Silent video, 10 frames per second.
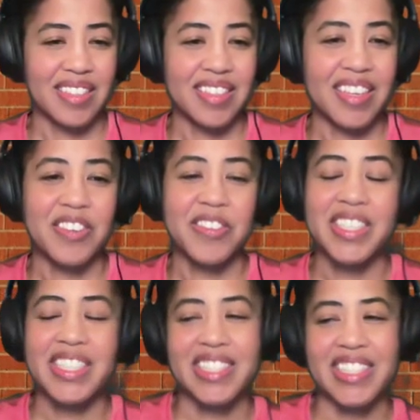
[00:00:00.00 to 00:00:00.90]
Yeah,
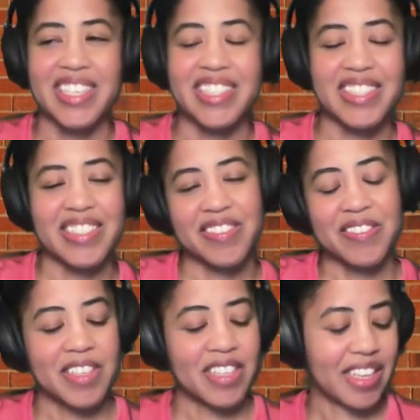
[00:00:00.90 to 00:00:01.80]
but it's
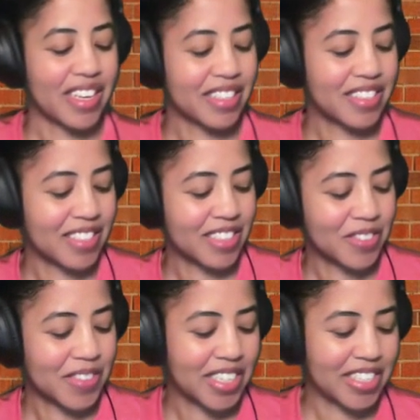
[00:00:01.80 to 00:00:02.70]
it's
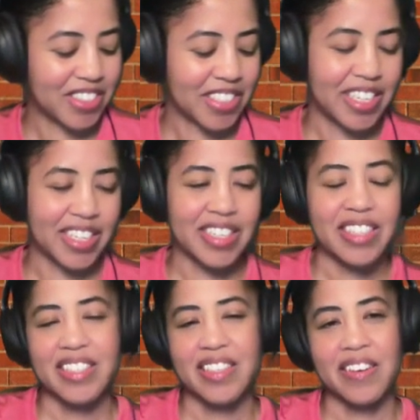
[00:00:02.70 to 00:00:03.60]
been interesting.
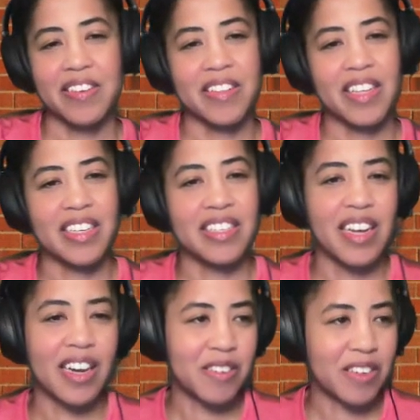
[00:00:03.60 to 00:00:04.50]
So like
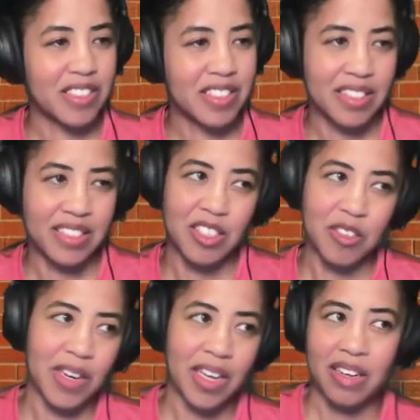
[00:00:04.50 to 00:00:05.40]
now we're on season 2,
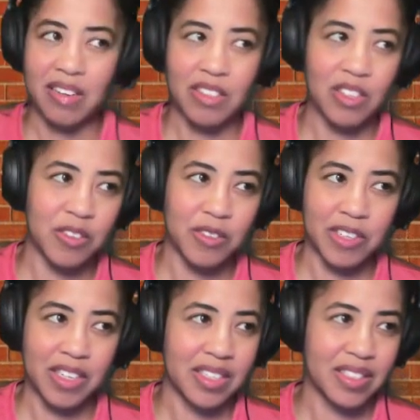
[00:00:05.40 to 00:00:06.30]
but I don't know if we're
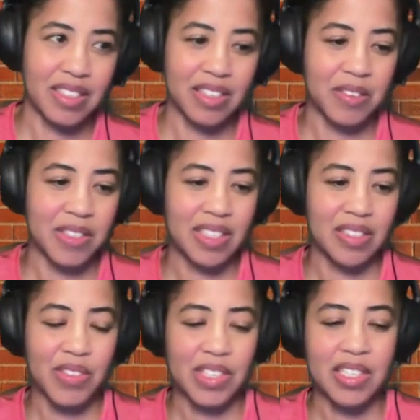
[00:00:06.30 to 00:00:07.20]
gonna stick with
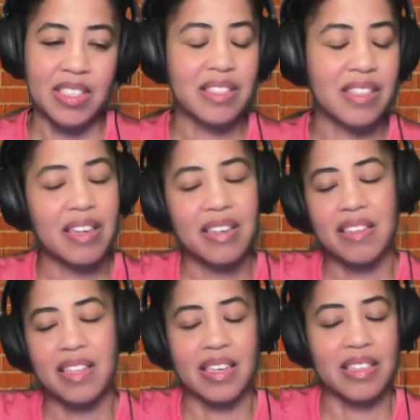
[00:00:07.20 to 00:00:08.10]
it because like
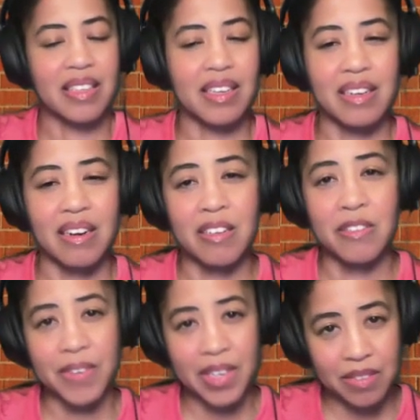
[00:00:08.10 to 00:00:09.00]
I said, our
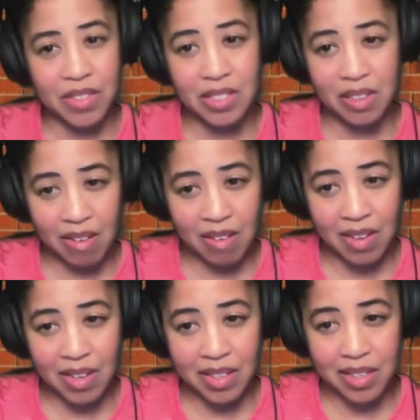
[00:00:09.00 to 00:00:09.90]
fave is
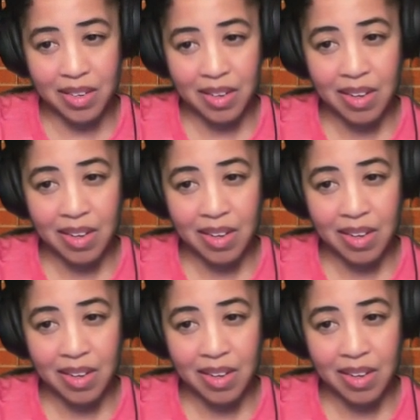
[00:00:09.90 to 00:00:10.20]
gone,